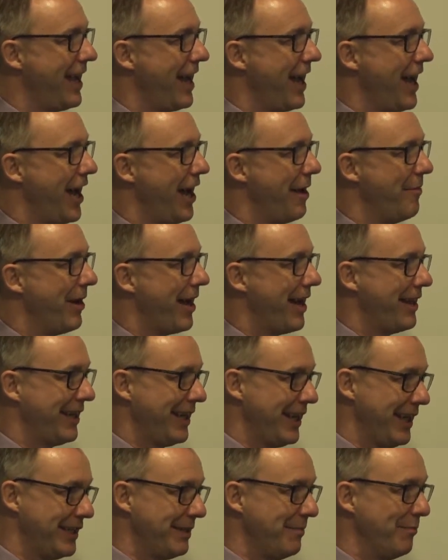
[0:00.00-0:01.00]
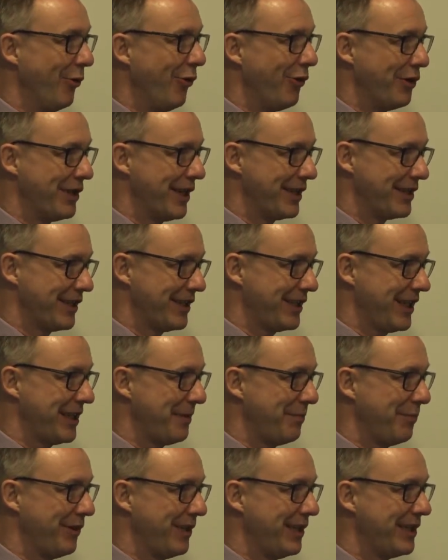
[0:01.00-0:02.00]
Um, I think it is important, as I said, to
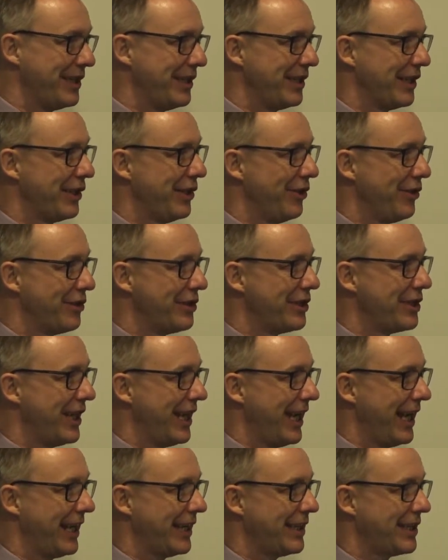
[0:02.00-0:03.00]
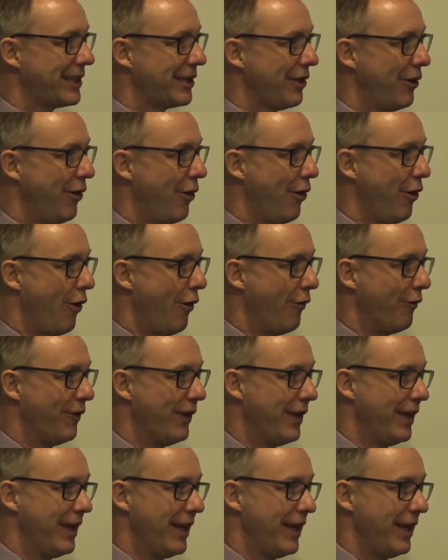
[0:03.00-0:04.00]
put this in the context of
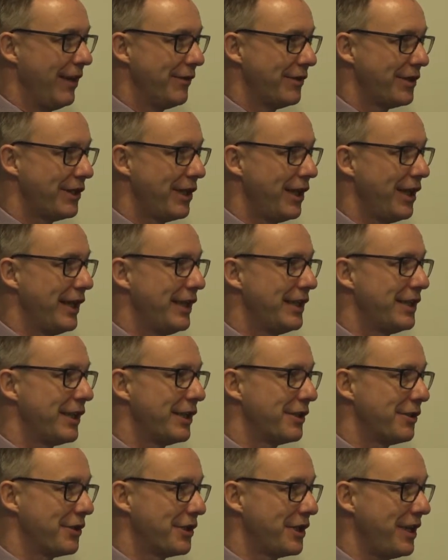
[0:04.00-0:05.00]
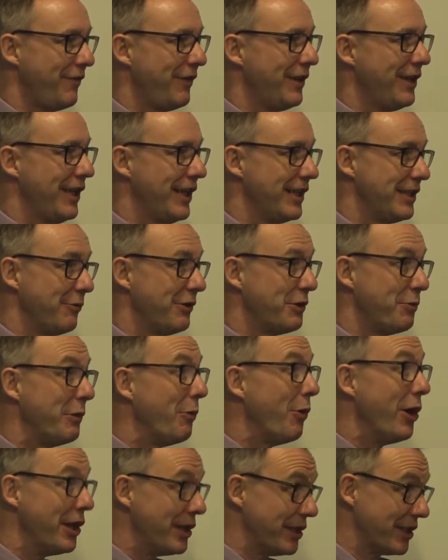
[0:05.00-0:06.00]
certainly six or seven years in which we
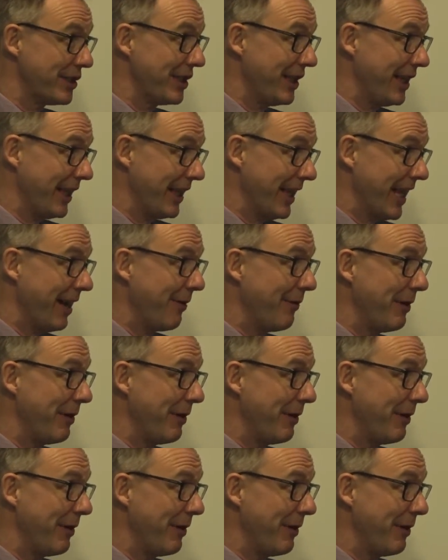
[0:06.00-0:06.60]
weren't seeing that.